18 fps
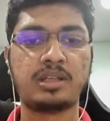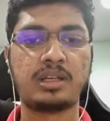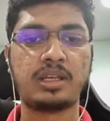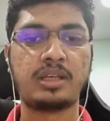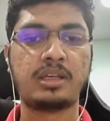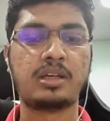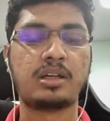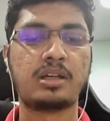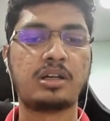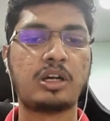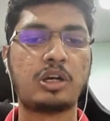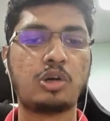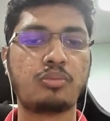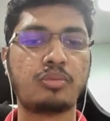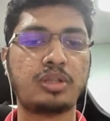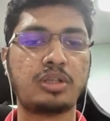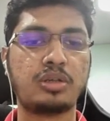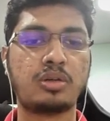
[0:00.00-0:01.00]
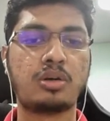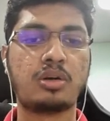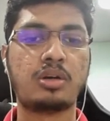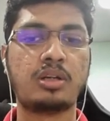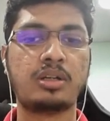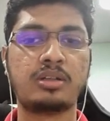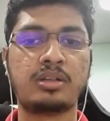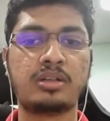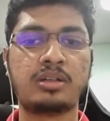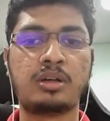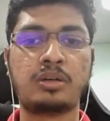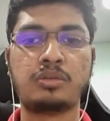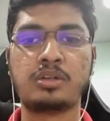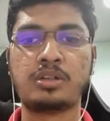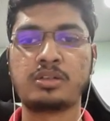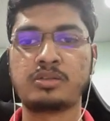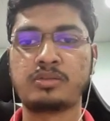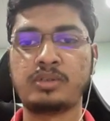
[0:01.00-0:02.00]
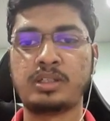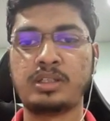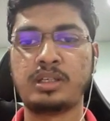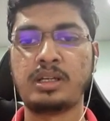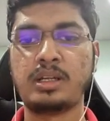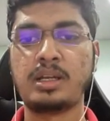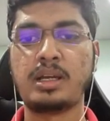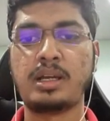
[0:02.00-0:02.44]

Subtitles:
like how many orders were there,